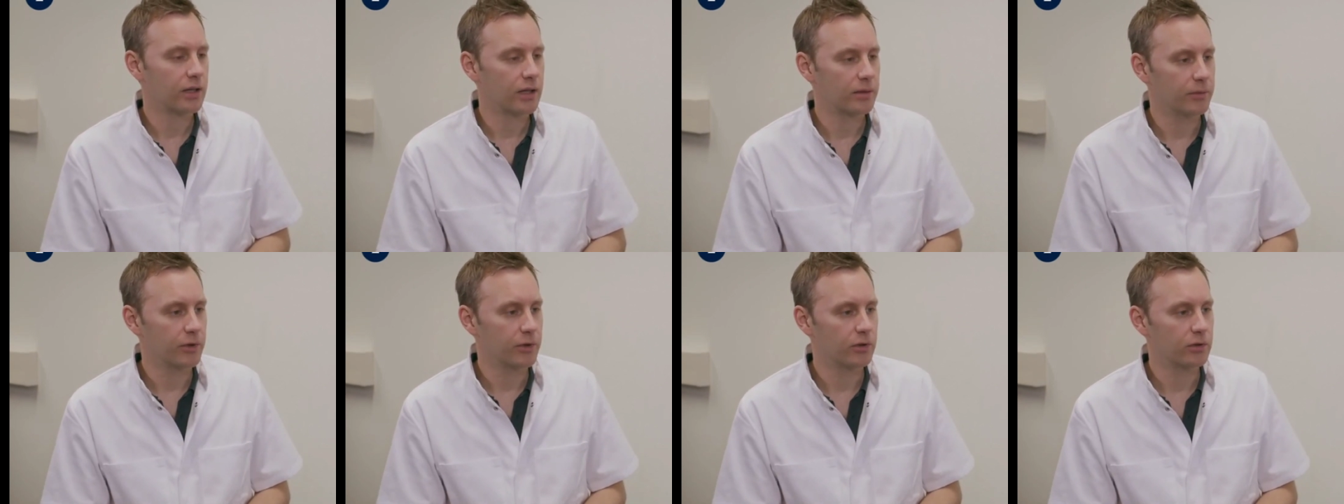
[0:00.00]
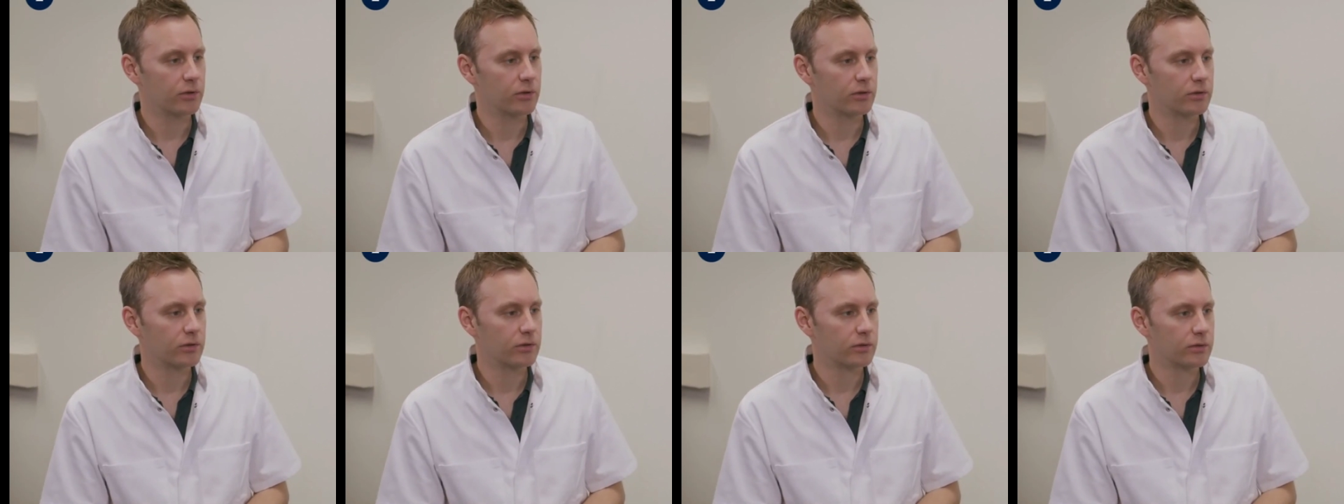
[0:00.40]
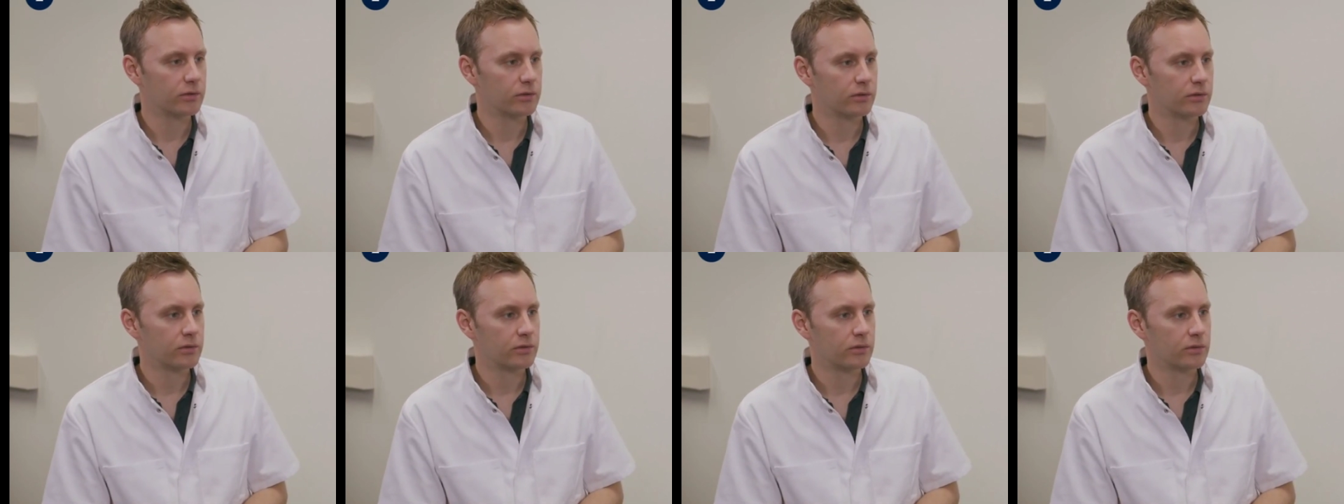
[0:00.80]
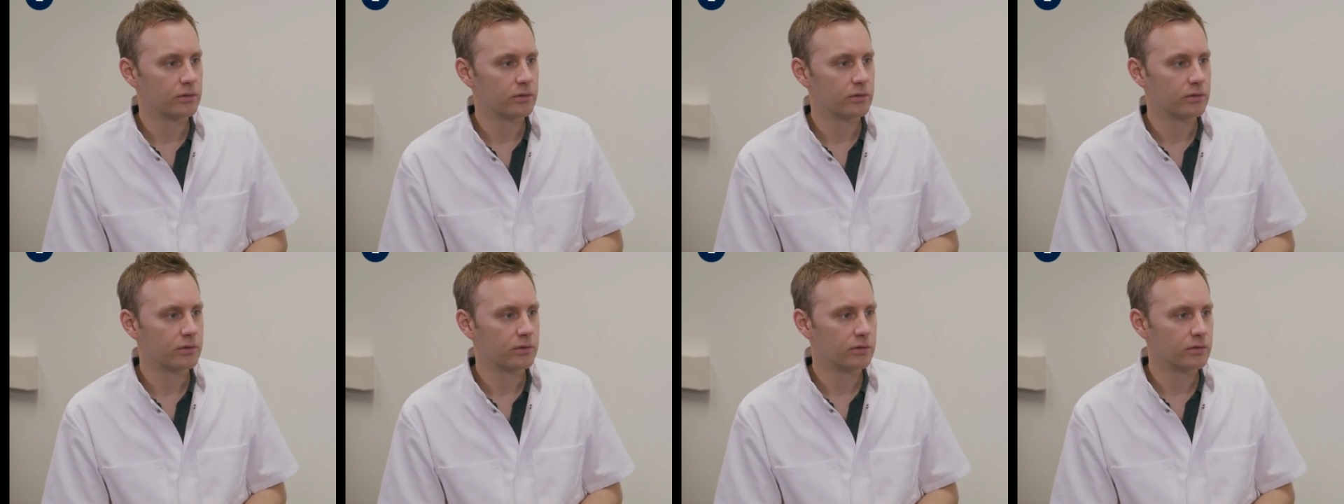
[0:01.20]
if this information is
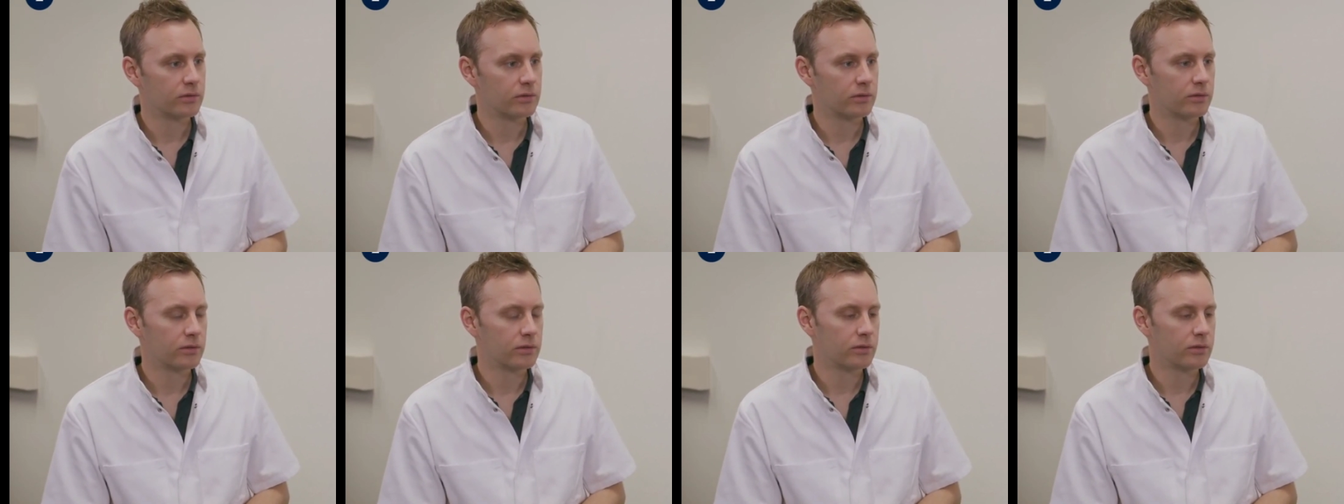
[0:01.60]
available.